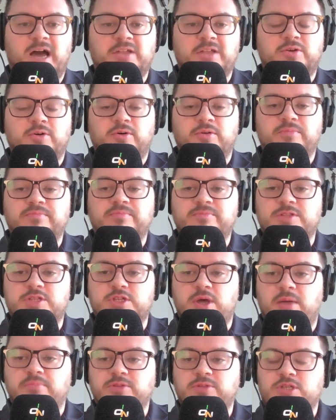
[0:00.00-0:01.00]
I don't.
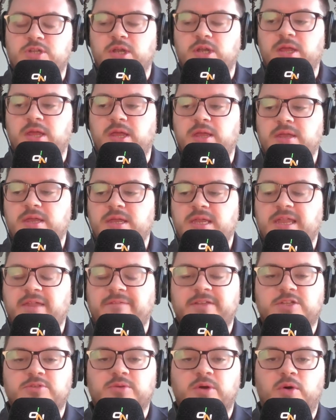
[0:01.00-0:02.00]
So I'm just going to
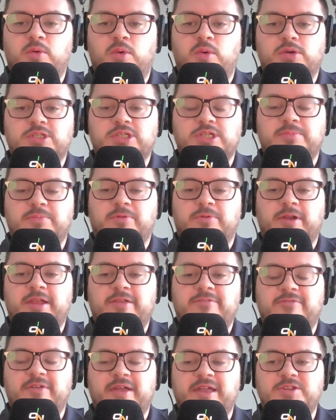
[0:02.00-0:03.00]
give this one a watching
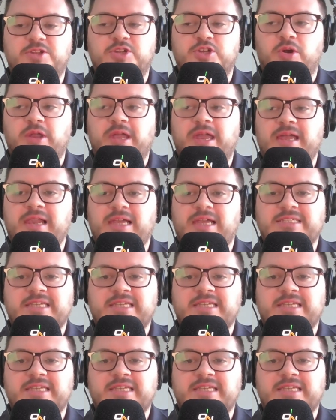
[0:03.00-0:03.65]
brief, enjoy it.